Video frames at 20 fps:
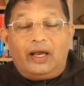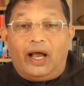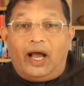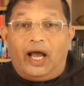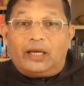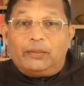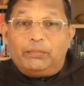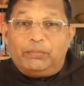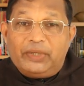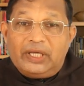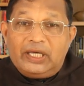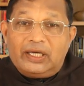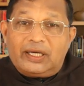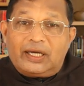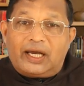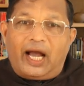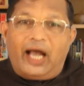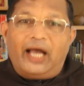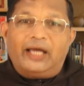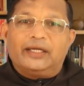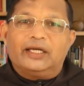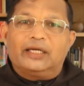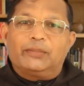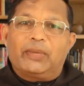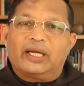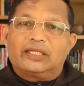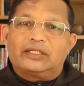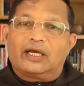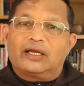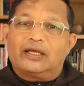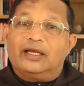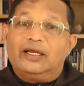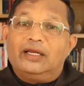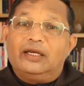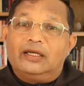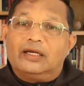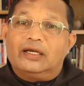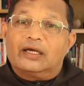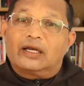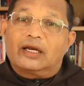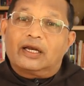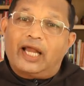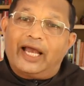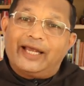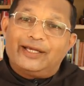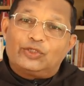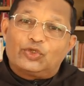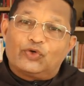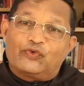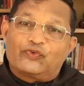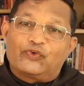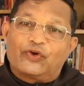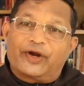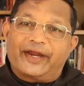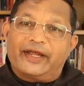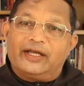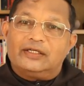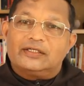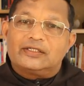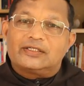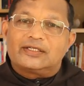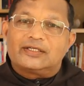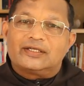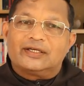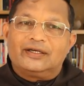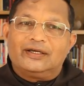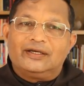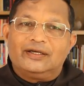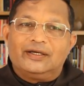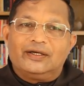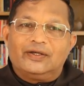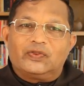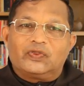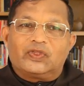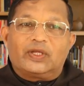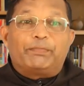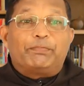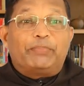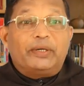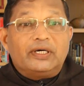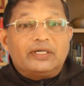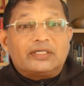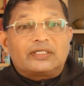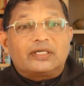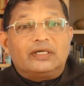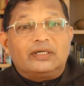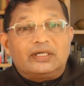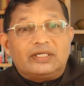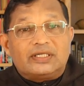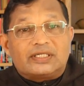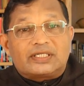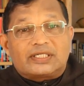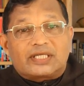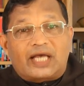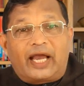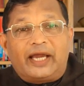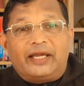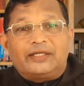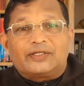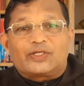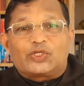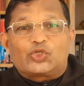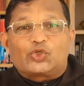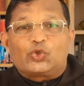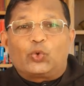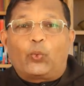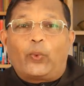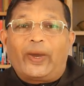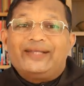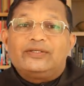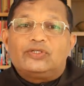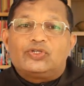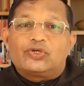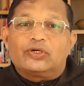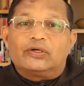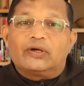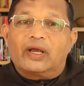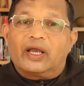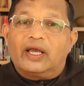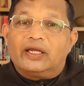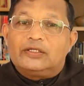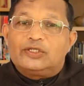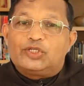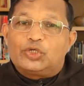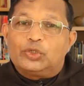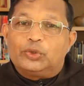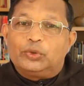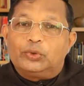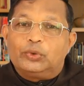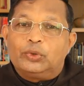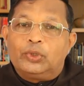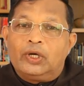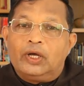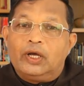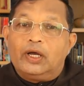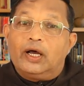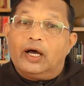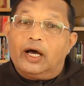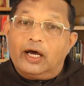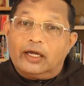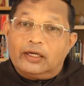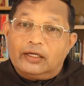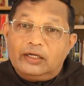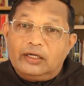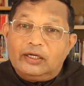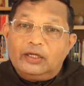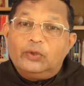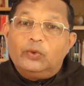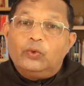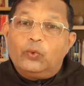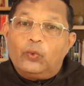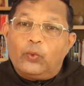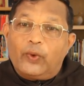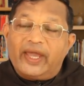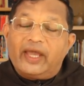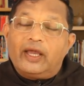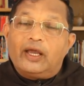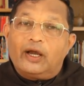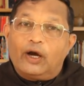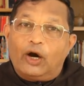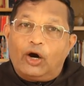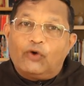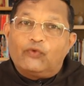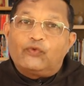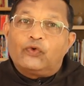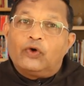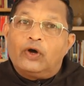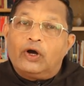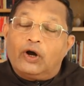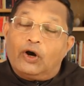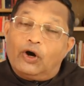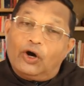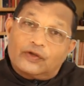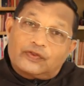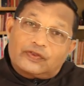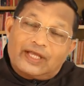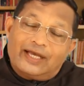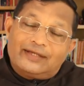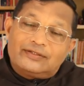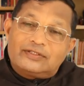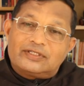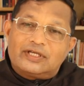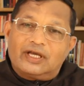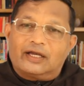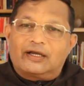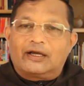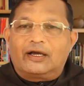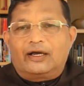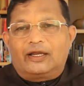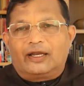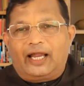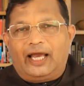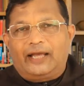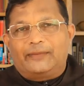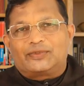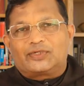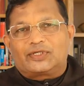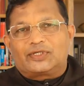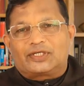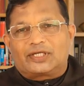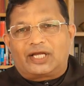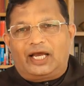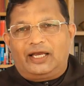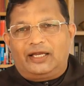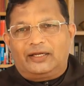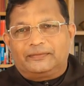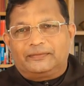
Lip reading: And being guided by the inner light of grace, the person decides to venture into a new way of authentic lifestyle.